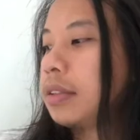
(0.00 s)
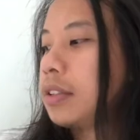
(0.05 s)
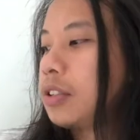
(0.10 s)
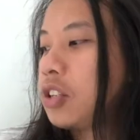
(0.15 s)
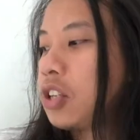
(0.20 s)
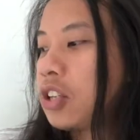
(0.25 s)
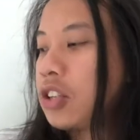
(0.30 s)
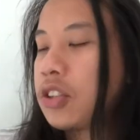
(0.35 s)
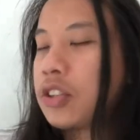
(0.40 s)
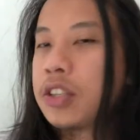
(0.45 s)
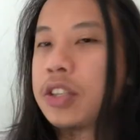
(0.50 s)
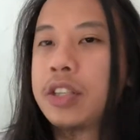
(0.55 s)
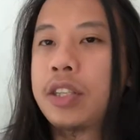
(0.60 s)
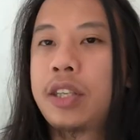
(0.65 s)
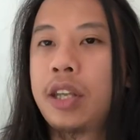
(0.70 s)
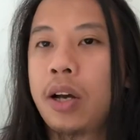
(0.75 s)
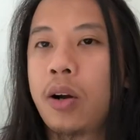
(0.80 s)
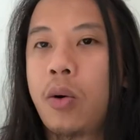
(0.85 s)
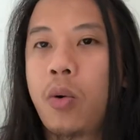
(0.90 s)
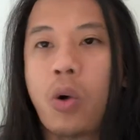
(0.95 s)
Just
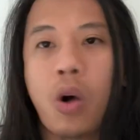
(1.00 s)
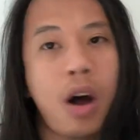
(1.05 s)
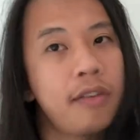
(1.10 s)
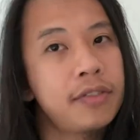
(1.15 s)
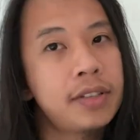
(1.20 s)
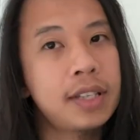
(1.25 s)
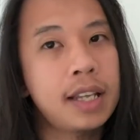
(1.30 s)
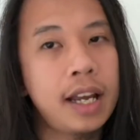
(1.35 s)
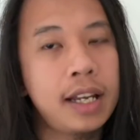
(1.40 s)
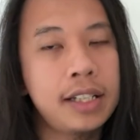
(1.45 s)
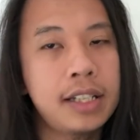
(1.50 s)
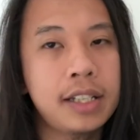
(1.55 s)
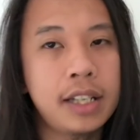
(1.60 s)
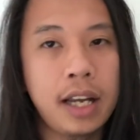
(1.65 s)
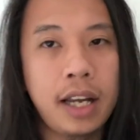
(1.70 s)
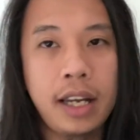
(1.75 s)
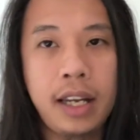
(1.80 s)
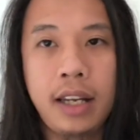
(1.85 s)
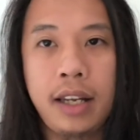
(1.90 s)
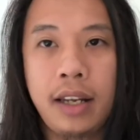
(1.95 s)
the offside that
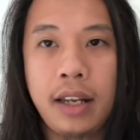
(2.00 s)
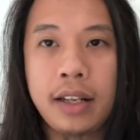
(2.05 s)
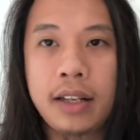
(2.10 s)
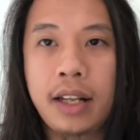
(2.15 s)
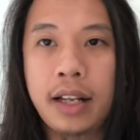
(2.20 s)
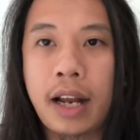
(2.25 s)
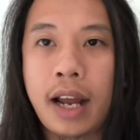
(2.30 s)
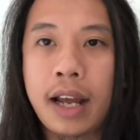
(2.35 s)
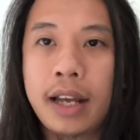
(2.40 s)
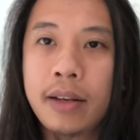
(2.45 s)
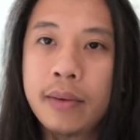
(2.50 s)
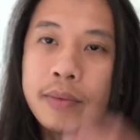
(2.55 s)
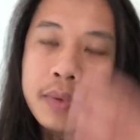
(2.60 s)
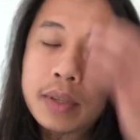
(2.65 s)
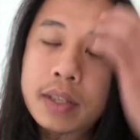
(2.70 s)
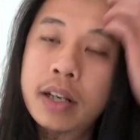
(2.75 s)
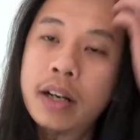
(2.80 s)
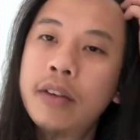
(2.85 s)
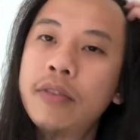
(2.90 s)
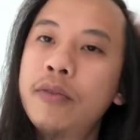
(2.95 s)
I
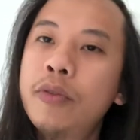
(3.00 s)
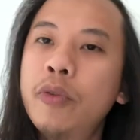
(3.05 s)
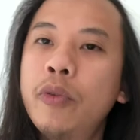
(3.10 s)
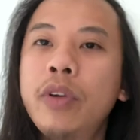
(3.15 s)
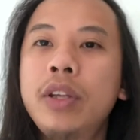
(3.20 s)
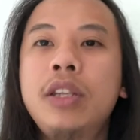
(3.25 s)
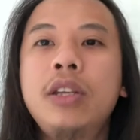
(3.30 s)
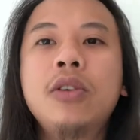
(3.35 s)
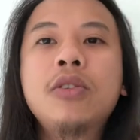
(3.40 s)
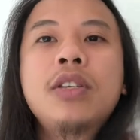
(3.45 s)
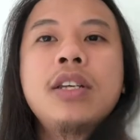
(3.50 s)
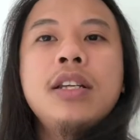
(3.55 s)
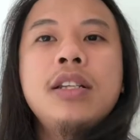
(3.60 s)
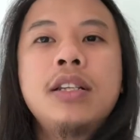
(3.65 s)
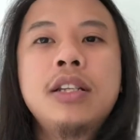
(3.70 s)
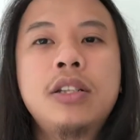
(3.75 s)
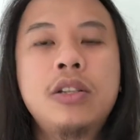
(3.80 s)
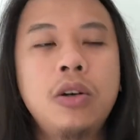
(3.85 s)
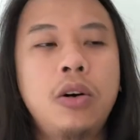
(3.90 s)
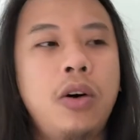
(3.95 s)
observed with using
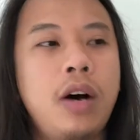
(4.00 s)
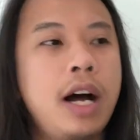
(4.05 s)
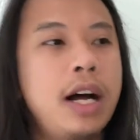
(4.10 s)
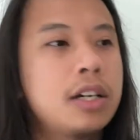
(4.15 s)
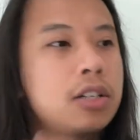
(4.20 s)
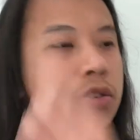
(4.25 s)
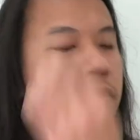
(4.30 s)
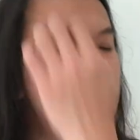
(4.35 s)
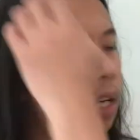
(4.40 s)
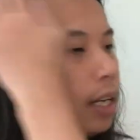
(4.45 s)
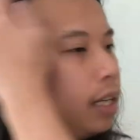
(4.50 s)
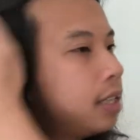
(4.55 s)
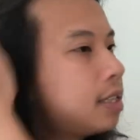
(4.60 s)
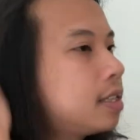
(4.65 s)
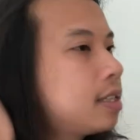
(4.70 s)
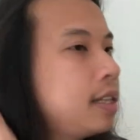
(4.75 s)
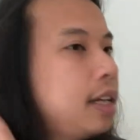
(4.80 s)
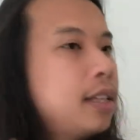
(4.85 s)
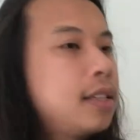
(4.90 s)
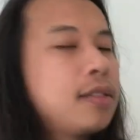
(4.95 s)
the DAW actually
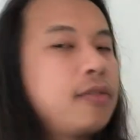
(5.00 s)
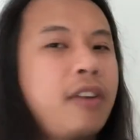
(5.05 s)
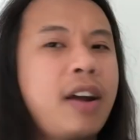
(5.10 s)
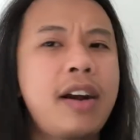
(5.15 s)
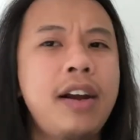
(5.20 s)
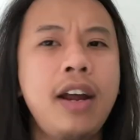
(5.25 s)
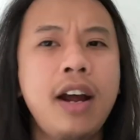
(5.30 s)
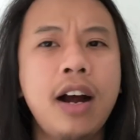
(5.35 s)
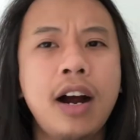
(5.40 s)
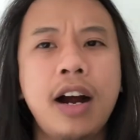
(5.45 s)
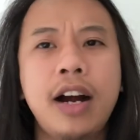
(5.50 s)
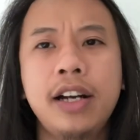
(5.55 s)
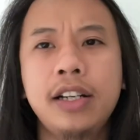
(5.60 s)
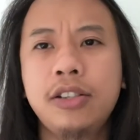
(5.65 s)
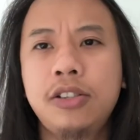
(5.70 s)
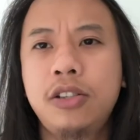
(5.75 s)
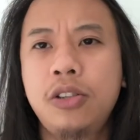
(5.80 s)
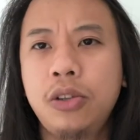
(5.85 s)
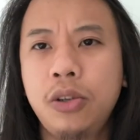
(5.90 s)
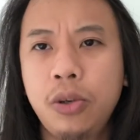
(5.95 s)
is it's very
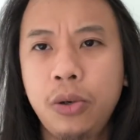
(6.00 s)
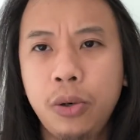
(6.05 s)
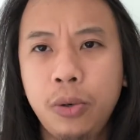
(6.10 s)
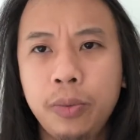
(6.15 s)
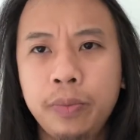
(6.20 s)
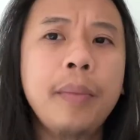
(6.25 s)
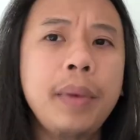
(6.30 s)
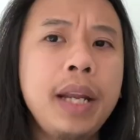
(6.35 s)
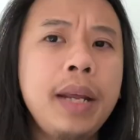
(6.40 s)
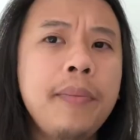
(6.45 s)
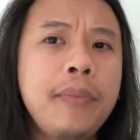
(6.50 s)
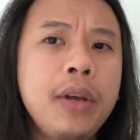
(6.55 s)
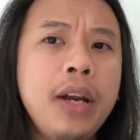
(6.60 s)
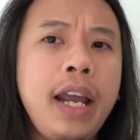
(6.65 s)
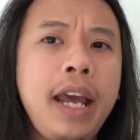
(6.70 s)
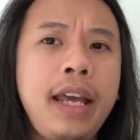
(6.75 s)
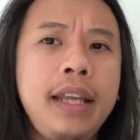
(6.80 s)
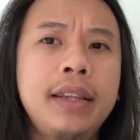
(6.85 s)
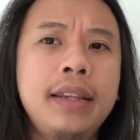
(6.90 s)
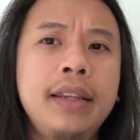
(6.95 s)
hard to
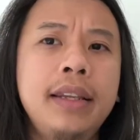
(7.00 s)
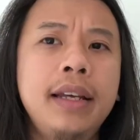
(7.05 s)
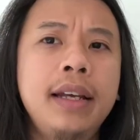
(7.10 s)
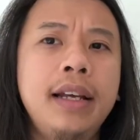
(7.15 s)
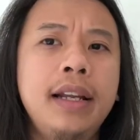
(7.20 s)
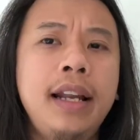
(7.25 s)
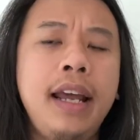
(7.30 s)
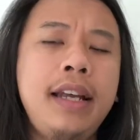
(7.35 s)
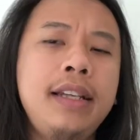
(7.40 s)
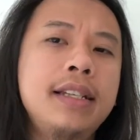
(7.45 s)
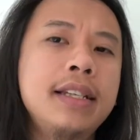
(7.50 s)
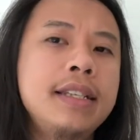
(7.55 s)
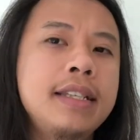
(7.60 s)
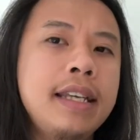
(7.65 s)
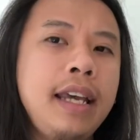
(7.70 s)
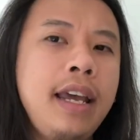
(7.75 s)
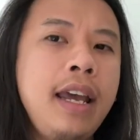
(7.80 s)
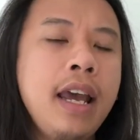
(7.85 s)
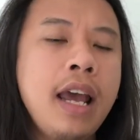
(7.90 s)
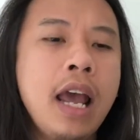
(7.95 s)
manipulate the
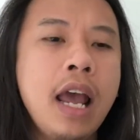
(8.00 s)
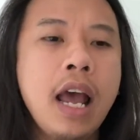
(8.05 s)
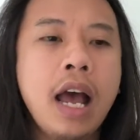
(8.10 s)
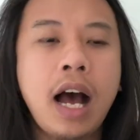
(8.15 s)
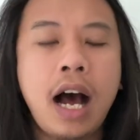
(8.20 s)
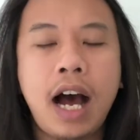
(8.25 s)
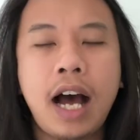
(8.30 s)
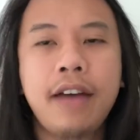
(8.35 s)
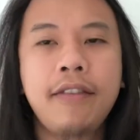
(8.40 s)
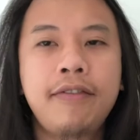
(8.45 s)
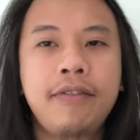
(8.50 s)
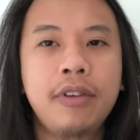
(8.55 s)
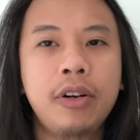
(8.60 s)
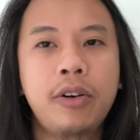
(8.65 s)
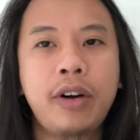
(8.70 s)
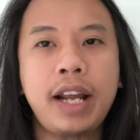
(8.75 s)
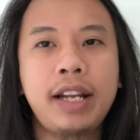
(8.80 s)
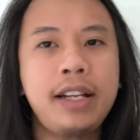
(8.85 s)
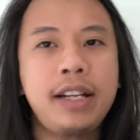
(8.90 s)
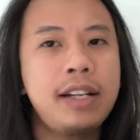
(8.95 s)
latency. I've
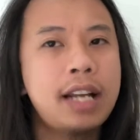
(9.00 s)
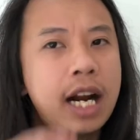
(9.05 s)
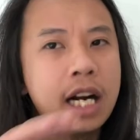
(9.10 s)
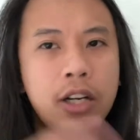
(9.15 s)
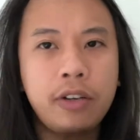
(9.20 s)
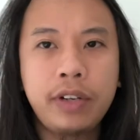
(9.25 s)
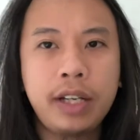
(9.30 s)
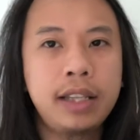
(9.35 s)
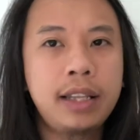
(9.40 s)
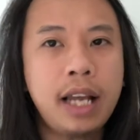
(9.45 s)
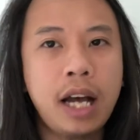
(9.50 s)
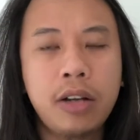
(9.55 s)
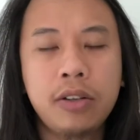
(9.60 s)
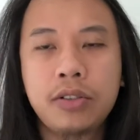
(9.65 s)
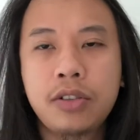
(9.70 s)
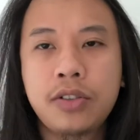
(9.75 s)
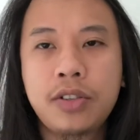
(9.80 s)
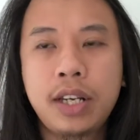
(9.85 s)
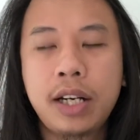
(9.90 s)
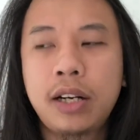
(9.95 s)
already narrowed it down
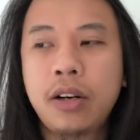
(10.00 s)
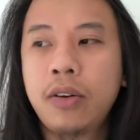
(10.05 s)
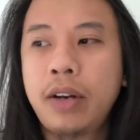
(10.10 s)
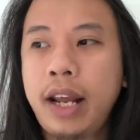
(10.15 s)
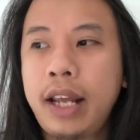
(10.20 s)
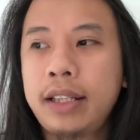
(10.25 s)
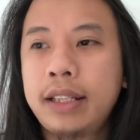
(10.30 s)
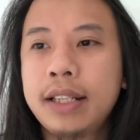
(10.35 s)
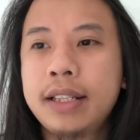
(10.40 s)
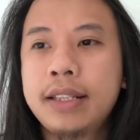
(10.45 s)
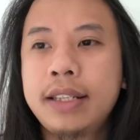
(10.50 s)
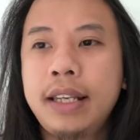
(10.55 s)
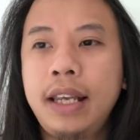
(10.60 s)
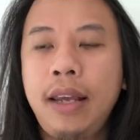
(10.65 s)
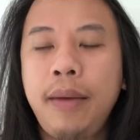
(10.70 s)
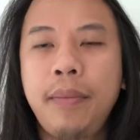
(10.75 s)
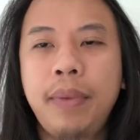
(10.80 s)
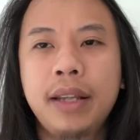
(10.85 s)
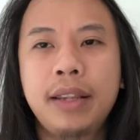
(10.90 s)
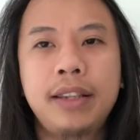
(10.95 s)
to zero latency,
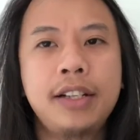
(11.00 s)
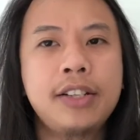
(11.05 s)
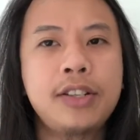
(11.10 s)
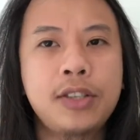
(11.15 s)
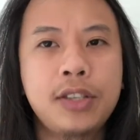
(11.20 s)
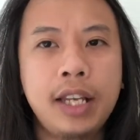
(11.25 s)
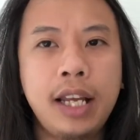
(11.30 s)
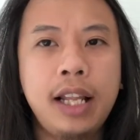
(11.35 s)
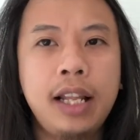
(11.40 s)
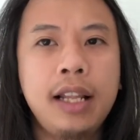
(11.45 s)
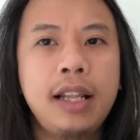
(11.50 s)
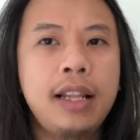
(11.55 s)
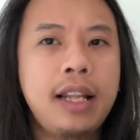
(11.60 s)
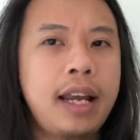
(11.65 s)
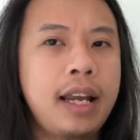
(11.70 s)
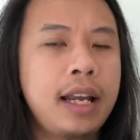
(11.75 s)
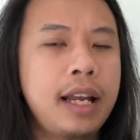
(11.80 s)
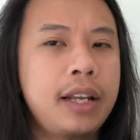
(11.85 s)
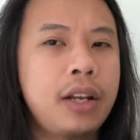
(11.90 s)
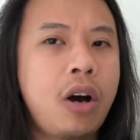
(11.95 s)
but there's still
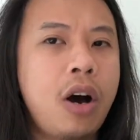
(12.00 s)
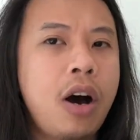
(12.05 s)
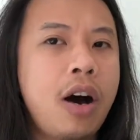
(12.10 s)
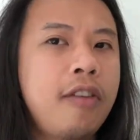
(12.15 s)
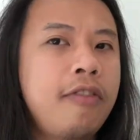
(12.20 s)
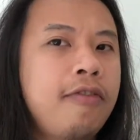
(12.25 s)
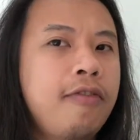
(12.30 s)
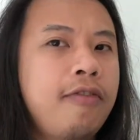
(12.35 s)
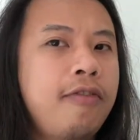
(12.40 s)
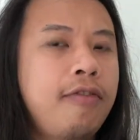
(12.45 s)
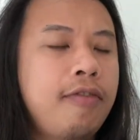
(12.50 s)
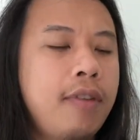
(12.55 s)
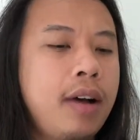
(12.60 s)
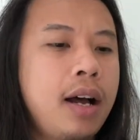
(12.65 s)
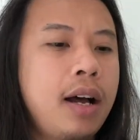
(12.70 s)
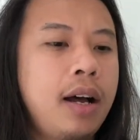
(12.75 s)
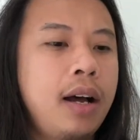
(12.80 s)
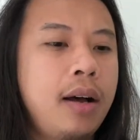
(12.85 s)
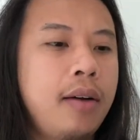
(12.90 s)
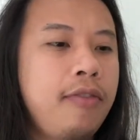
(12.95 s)
like an off
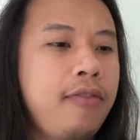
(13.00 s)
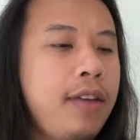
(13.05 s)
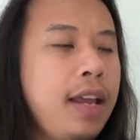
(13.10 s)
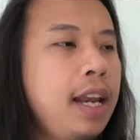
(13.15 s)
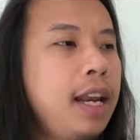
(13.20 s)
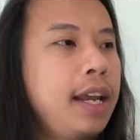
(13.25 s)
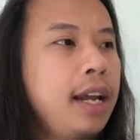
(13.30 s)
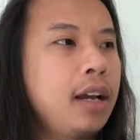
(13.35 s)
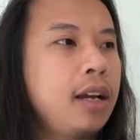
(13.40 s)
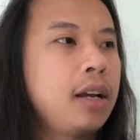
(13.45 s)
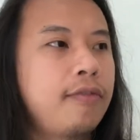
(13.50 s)
feeling